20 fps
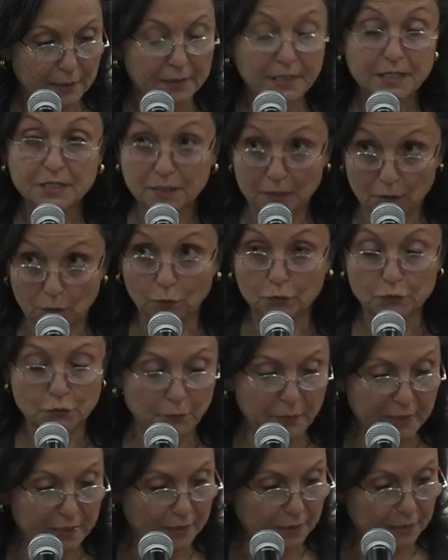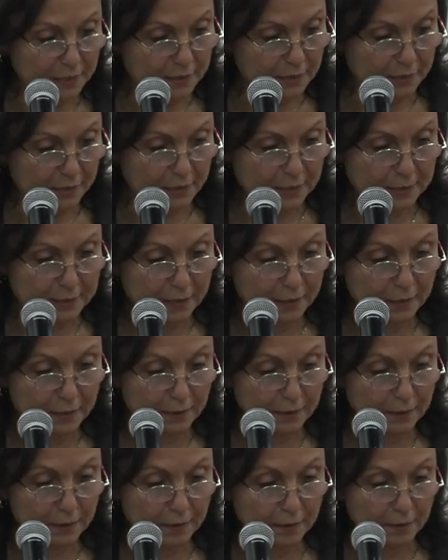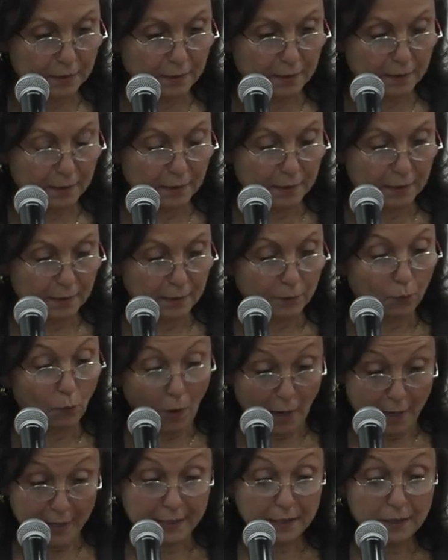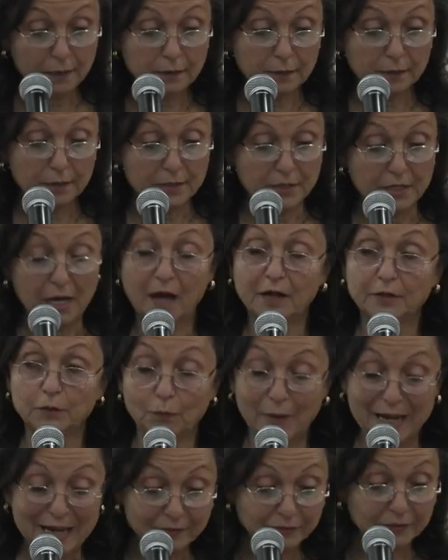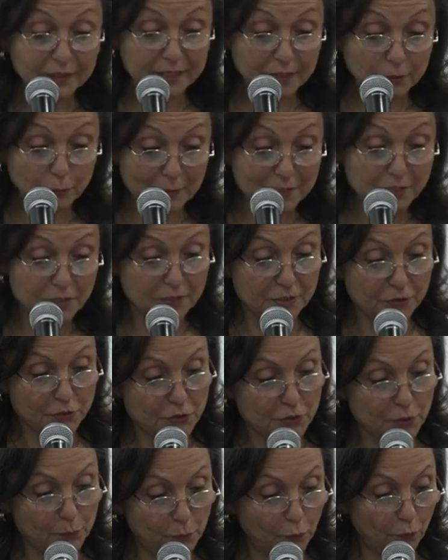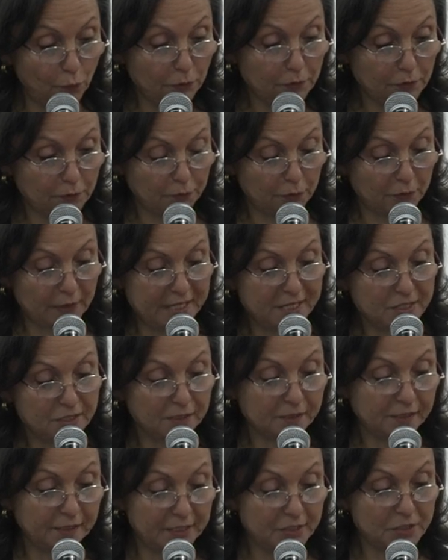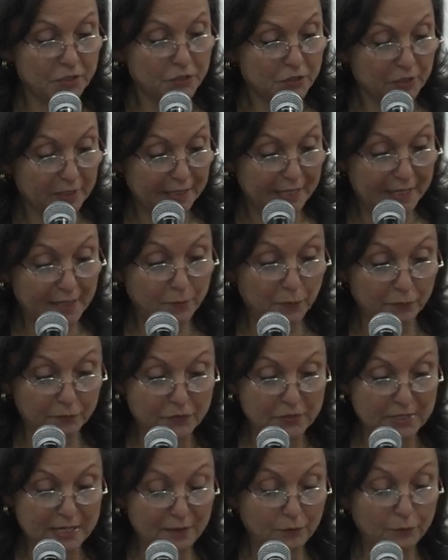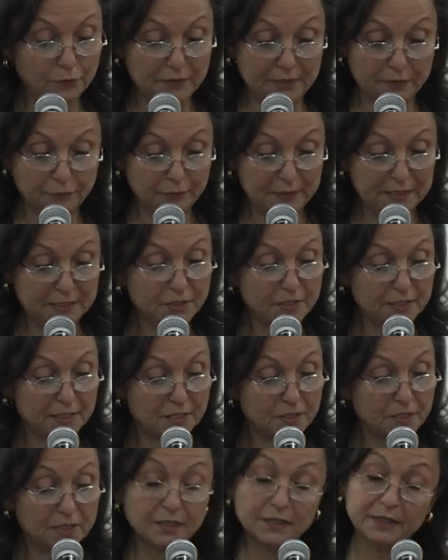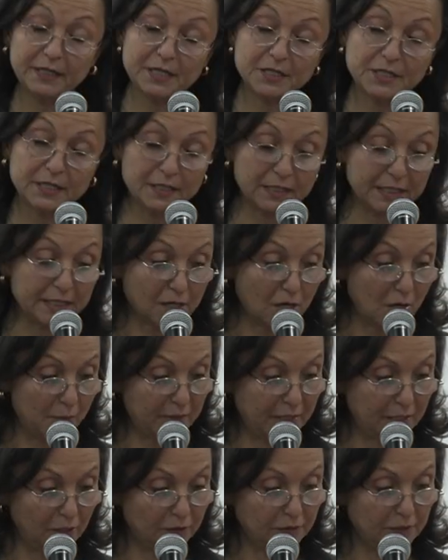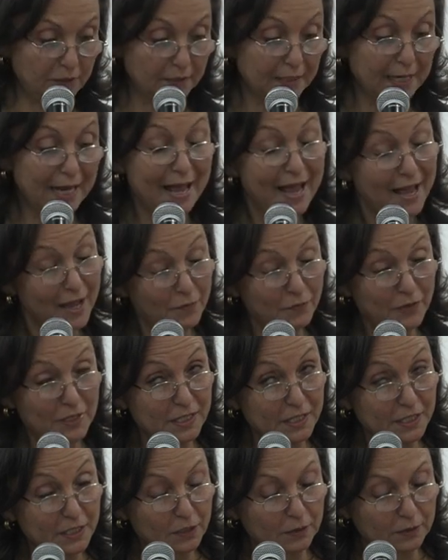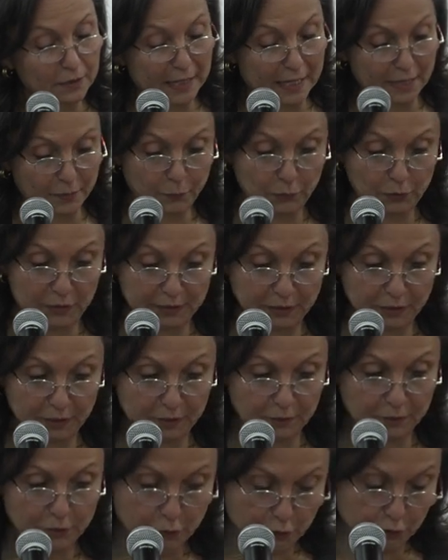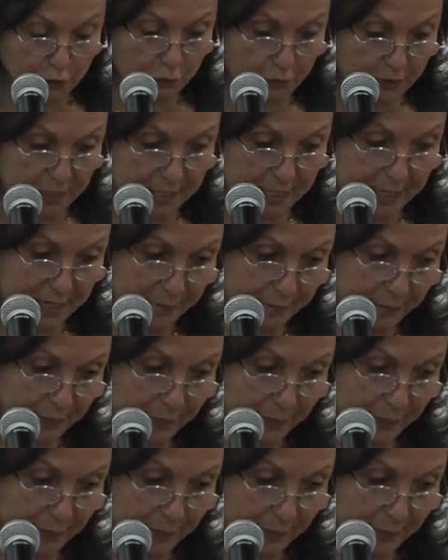These are also being discussed. while the unwavering Western support for Israel's claim of self-defense is increasingly coming under heavy legal and political scrutiny.